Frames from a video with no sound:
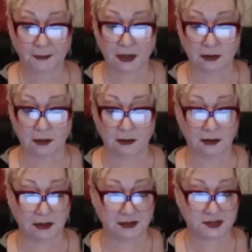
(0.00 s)

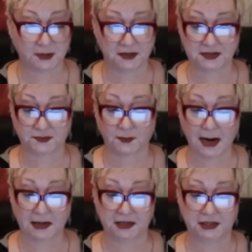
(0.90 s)
as well as
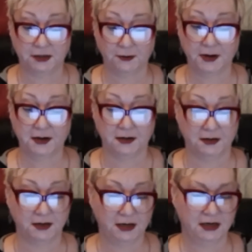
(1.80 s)
racketeering and